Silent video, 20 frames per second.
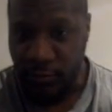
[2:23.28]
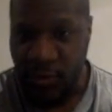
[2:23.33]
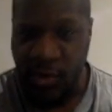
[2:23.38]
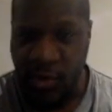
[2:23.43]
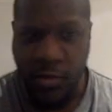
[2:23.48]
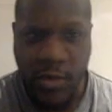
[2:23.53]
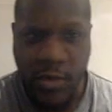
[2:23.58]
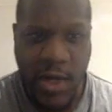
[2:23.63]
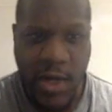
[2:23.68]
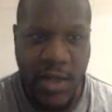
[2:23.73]

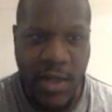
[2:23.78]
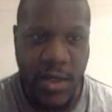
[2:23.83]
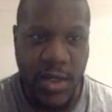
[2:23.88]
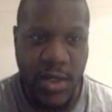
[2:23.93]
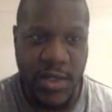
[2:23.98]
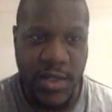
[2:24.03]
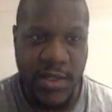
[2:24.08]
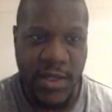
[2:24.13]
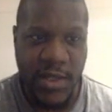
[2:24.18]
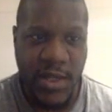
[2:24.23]
All right,
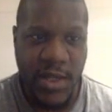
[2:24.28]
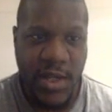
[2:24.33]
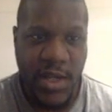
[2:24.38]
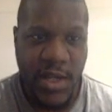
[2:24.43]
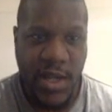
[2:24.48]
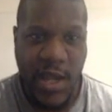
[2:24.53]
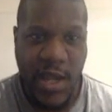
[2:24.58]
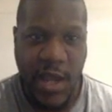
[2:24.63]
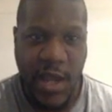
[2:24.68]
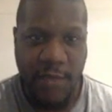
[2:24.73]
guys.
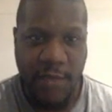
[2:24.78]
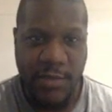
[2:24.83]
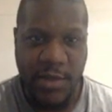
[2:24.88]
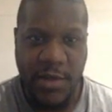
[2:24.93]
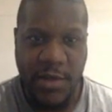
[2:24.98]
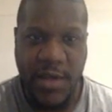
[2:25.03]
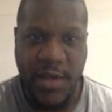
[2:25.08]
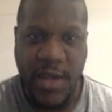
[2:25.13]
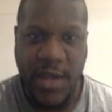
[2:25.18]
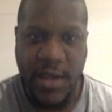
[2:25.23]
Um, so
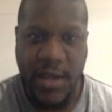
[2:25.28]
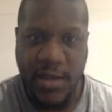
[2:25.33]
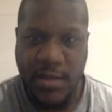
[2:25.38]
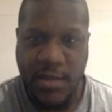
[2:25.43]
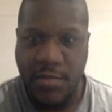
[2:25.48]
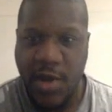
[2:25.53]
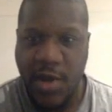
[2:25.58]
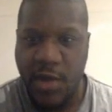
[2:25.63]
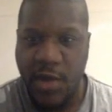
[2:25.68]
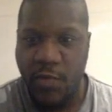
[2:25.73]
yeah, you
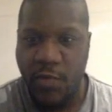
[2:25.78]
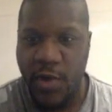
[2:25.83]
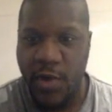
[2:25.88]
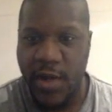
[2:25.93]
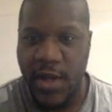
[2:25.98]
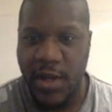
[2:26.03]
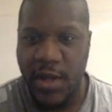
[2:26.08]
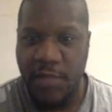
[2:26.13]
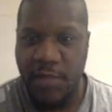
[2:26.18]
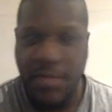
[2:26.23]
might want
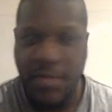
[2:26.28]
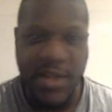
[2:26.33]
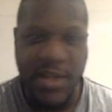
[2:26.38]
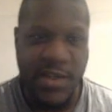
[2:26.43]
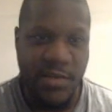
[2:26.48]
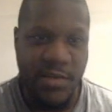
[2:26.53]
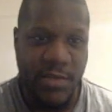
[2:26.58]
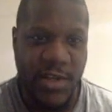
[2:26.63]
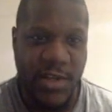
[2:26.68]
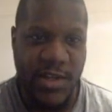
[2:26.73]
to pick
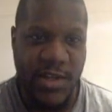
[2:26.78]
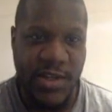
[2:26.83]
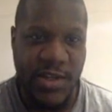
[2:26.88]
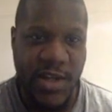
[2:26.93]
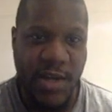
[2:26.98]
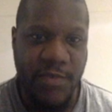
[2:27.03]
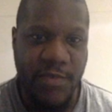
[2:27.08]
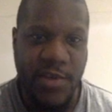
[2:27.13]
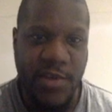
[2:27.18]
some of this up.